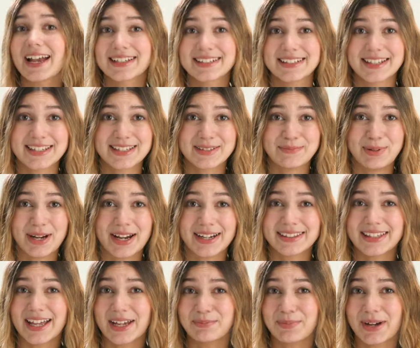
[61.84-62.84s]
excess blood
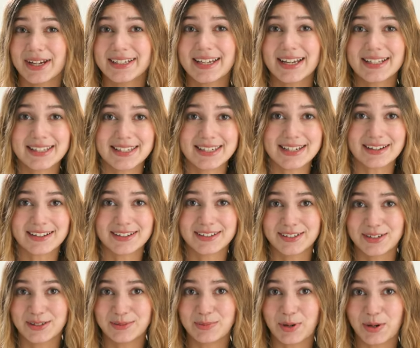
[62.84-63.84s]
that might get stuck to
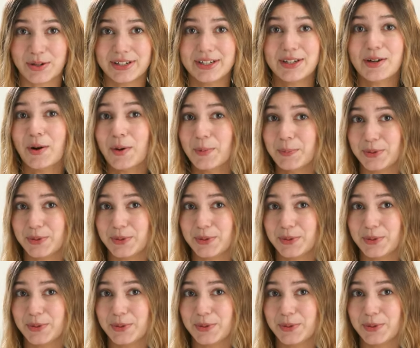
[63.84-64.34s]
your body or